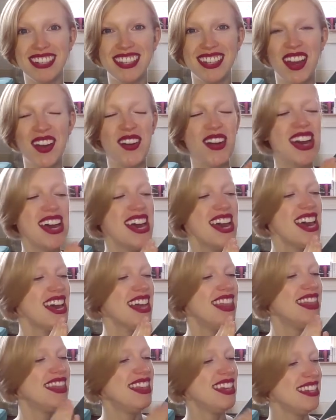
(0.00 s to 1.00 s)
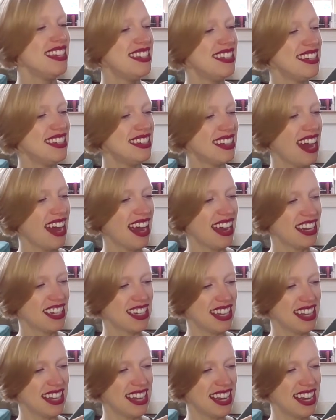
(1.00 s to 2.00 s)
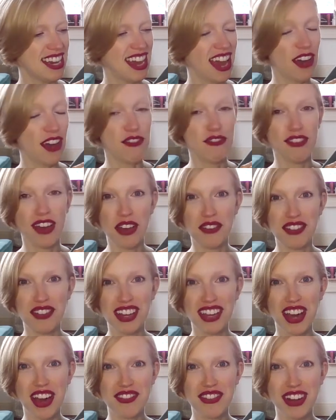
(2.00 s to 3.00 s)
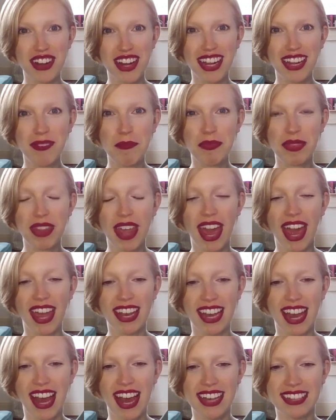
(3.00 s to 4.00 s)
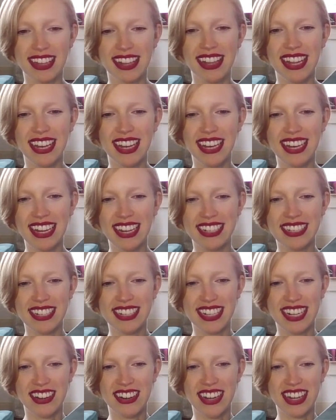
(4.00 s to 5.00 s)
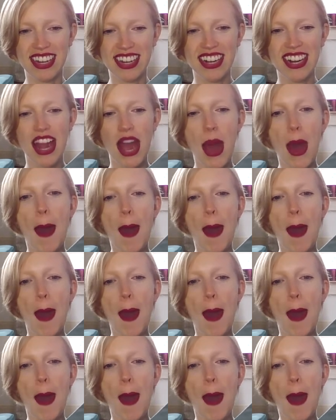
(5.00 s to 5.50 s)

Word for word: So this is actually a velvet covering and it has a linen interior,